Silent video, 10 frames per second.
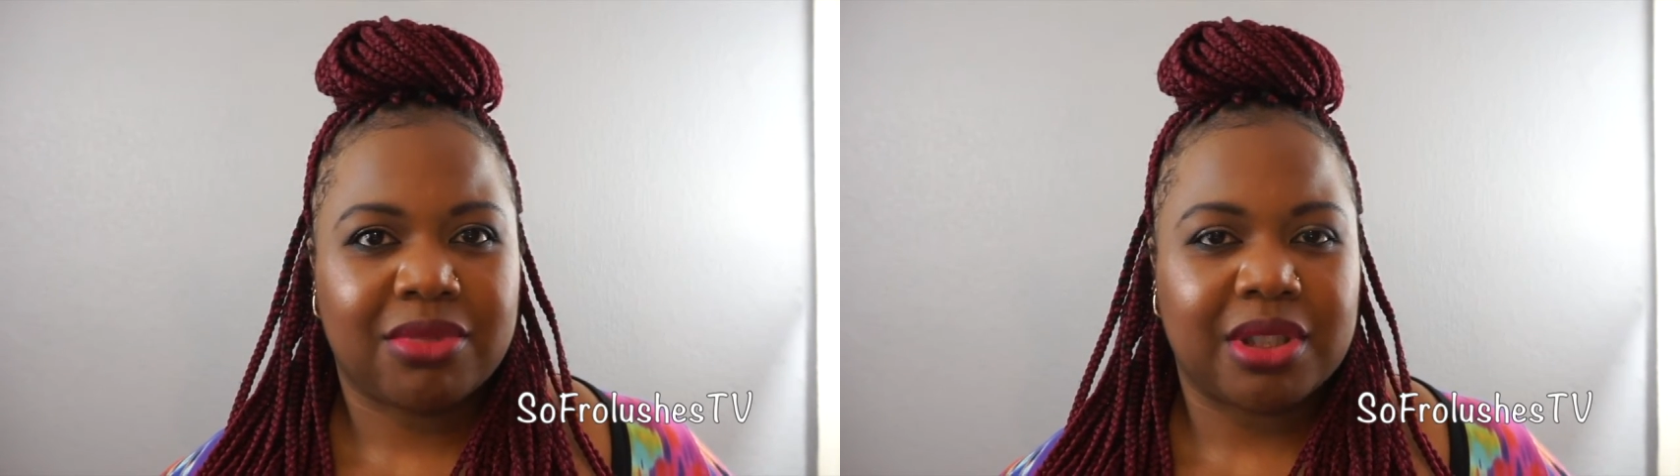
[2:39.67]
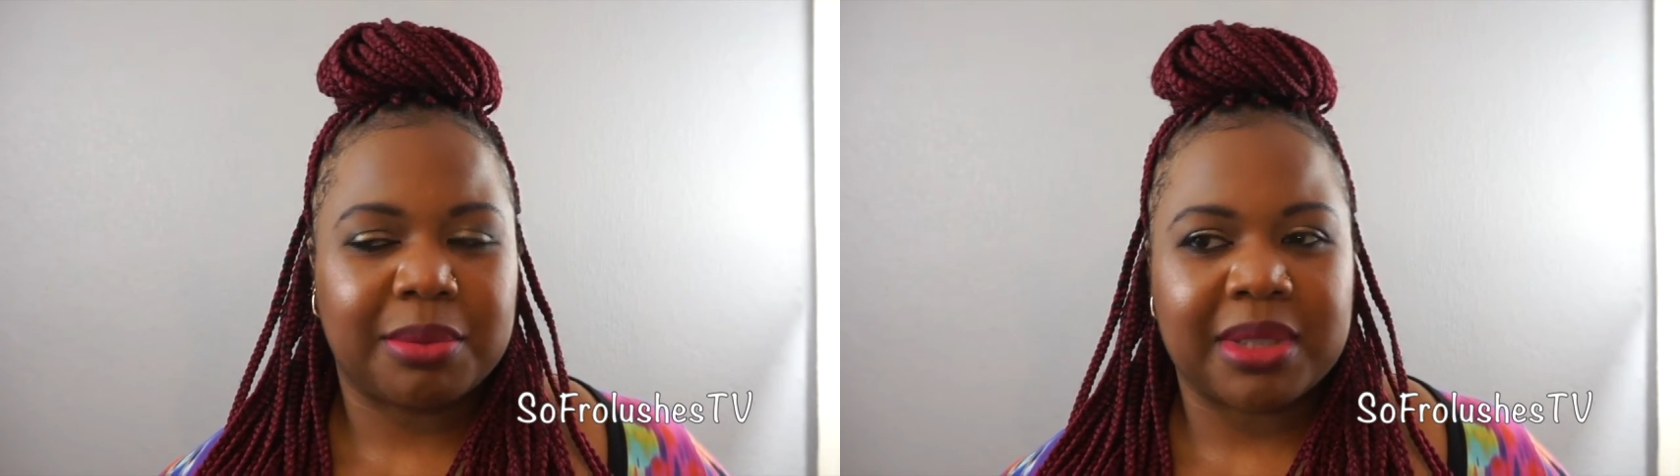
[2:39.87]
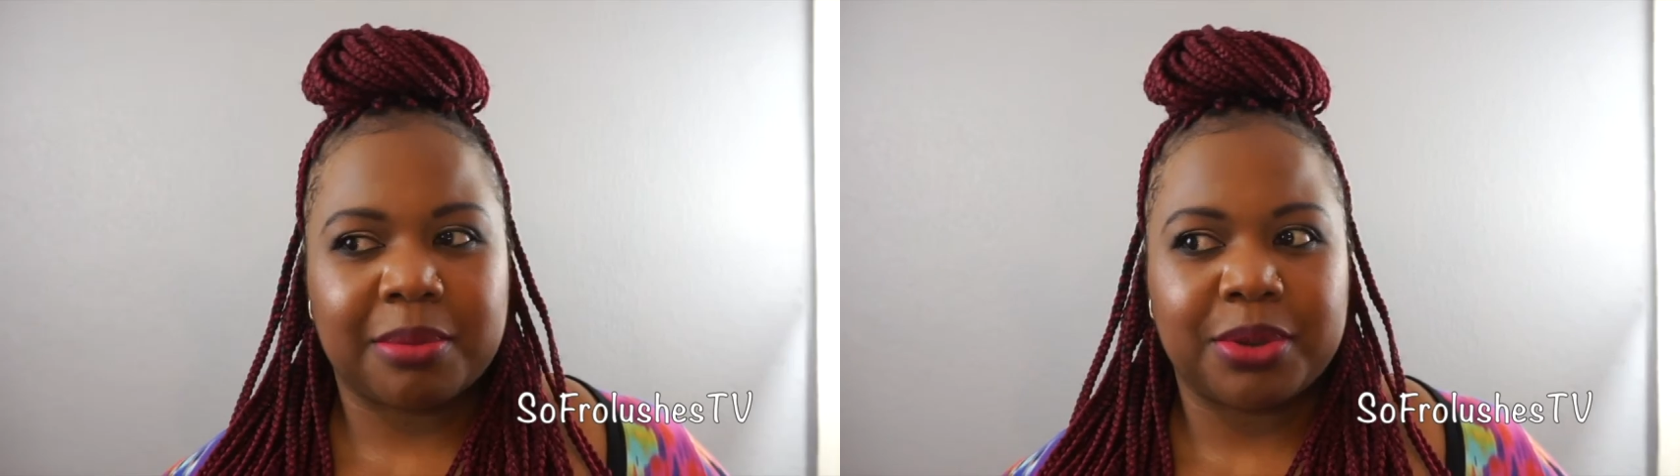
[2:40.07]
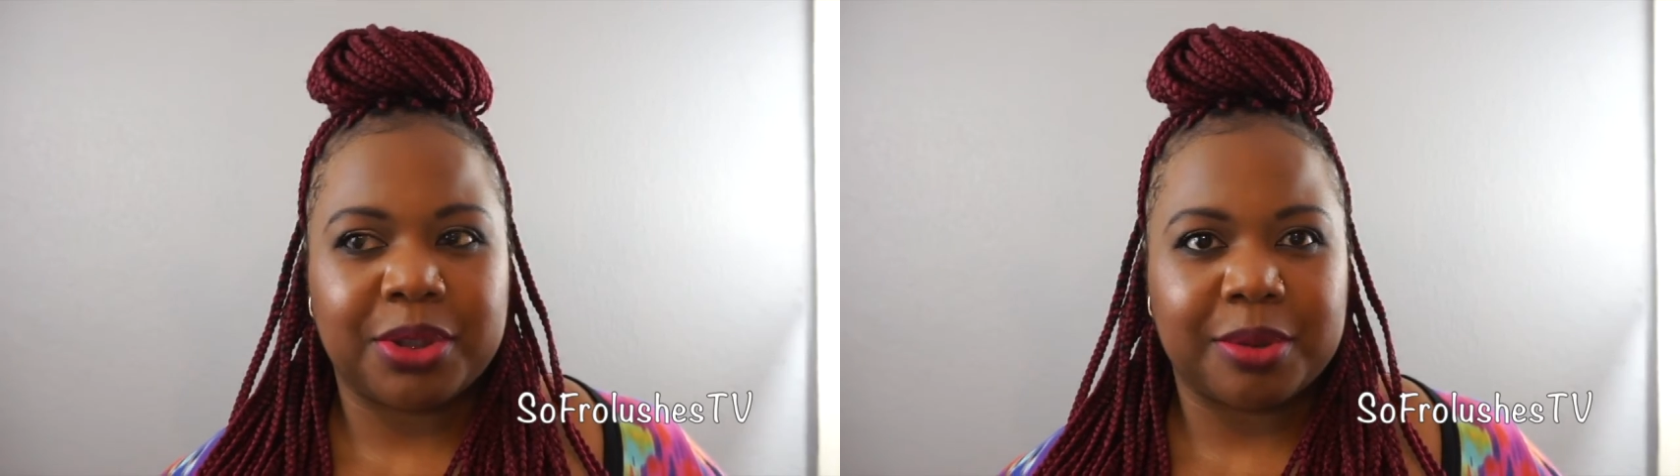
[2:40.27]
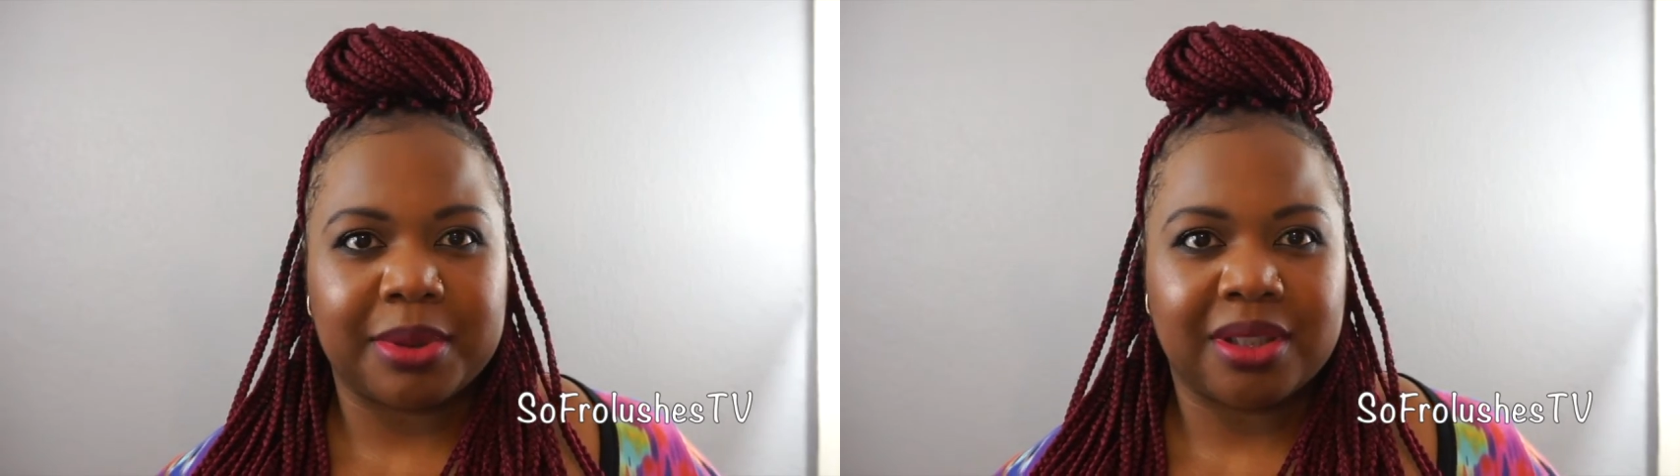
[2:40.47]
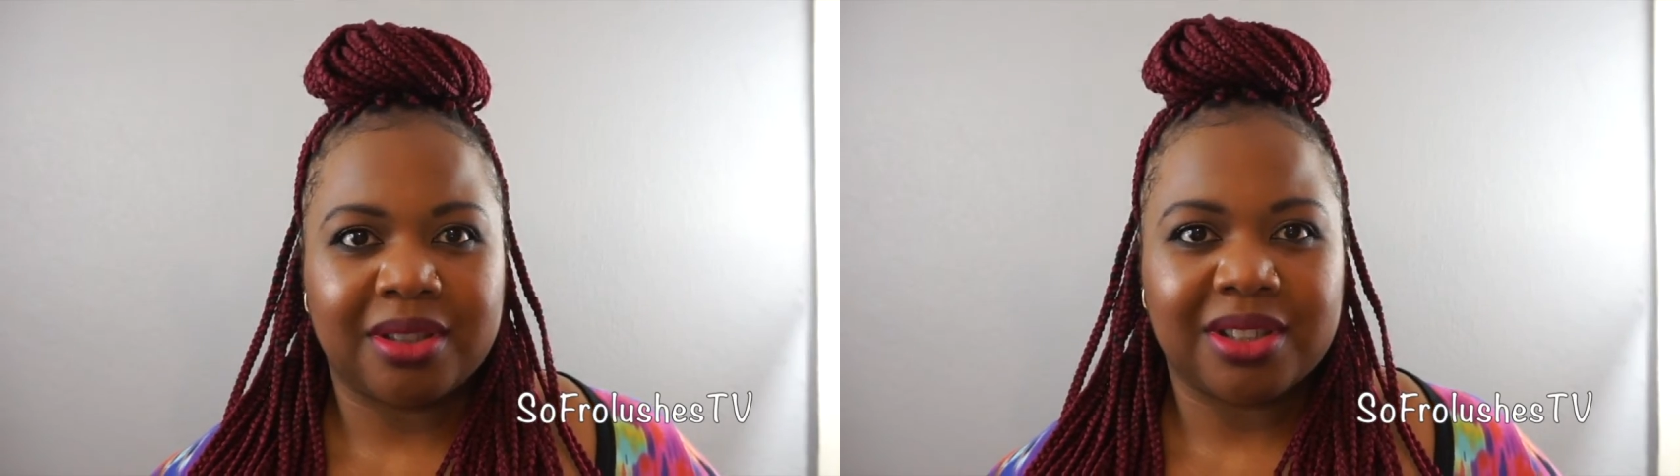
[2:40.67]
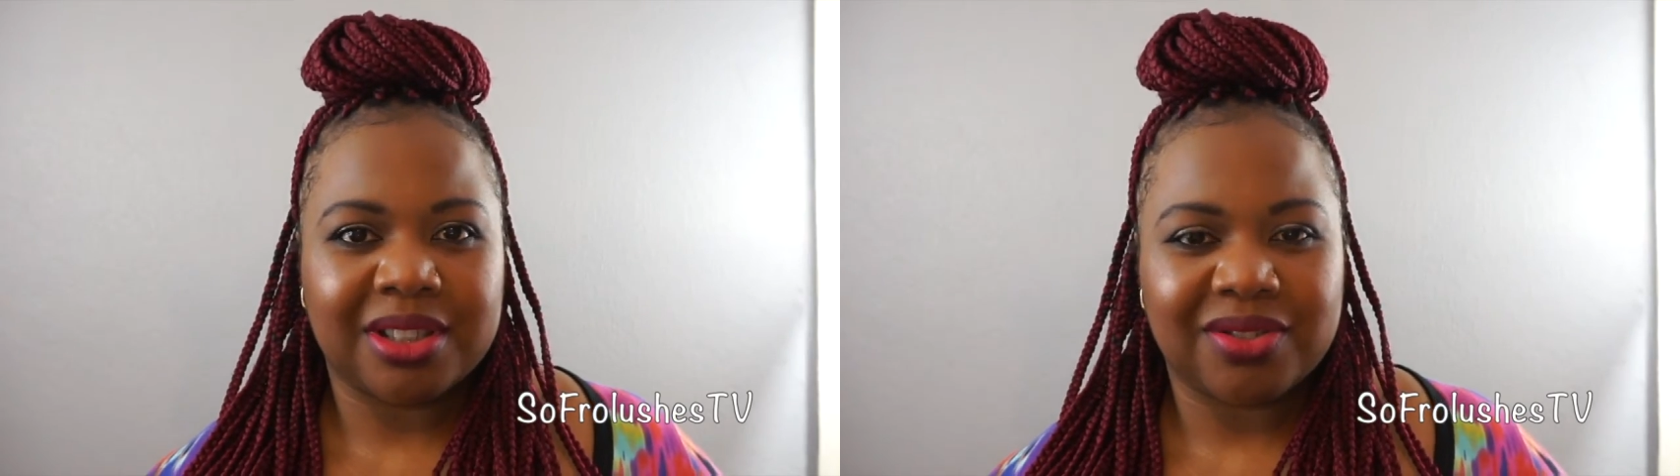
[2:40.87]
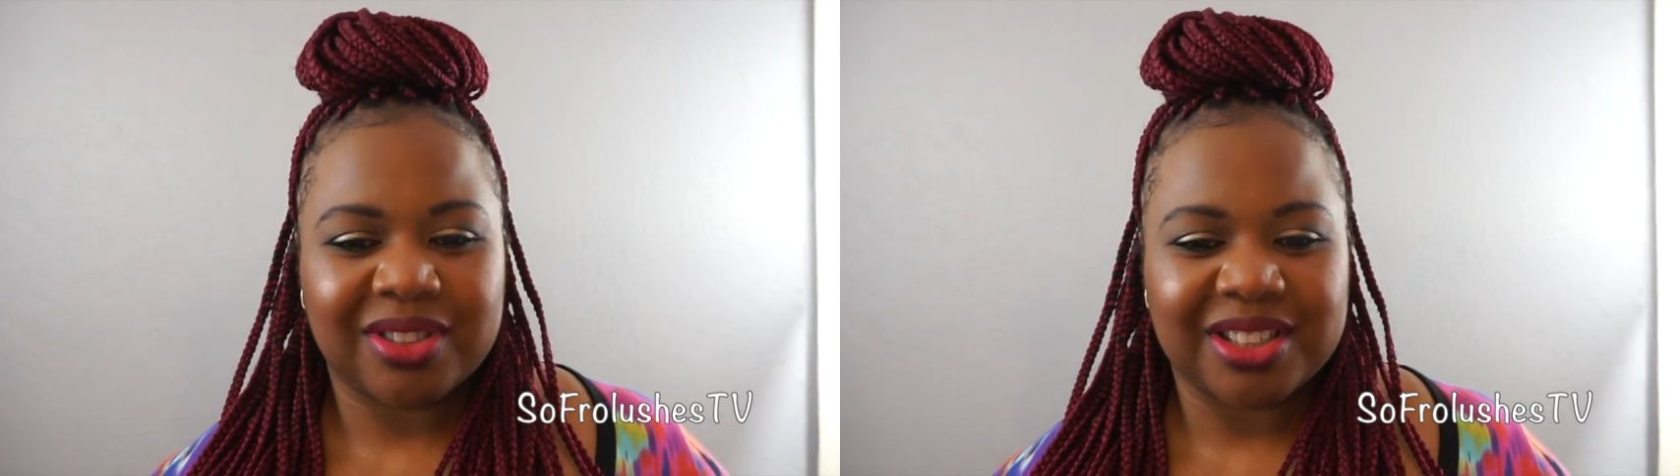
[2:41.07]
some type of
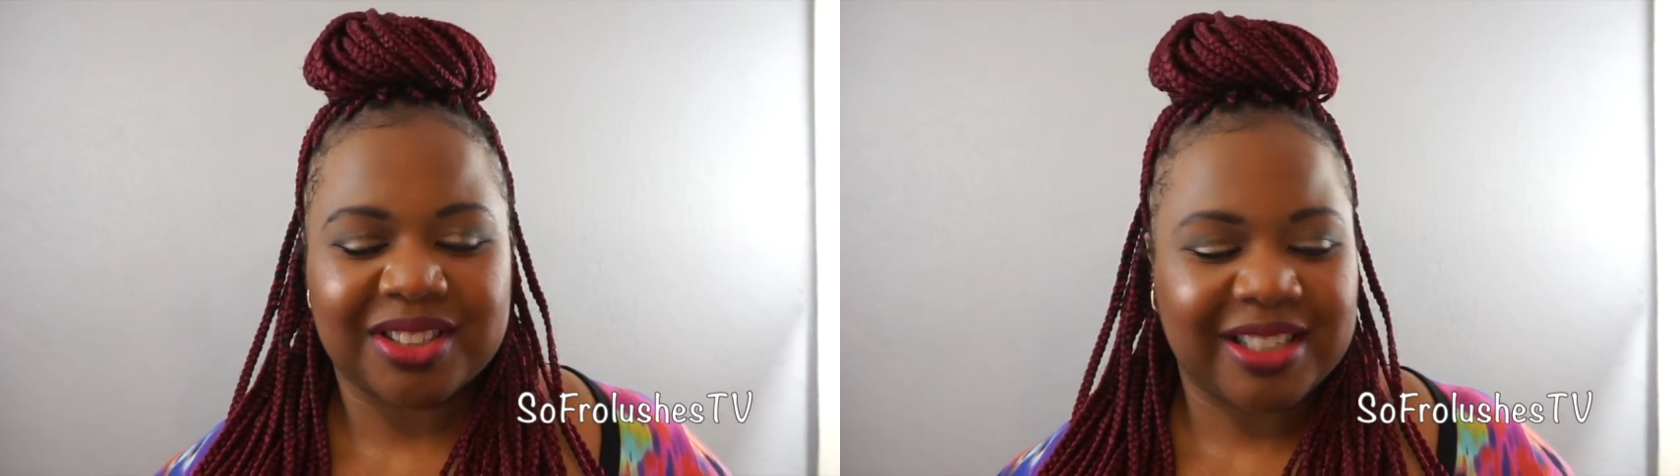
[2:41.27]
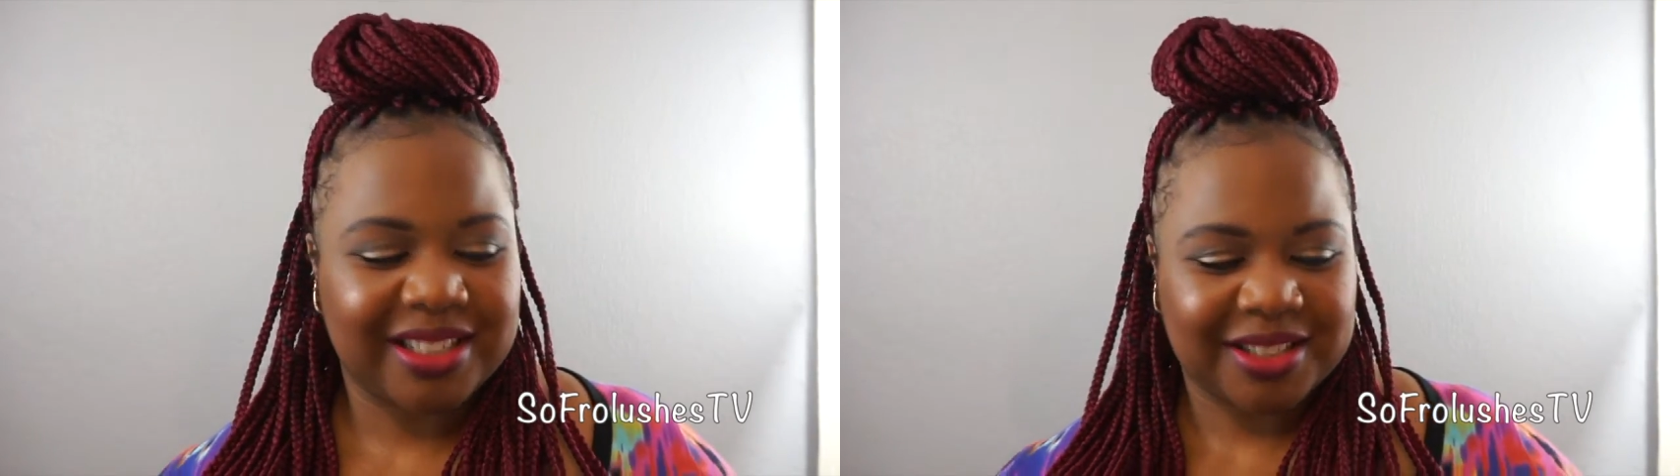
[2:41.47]
dewy-ish finish, right?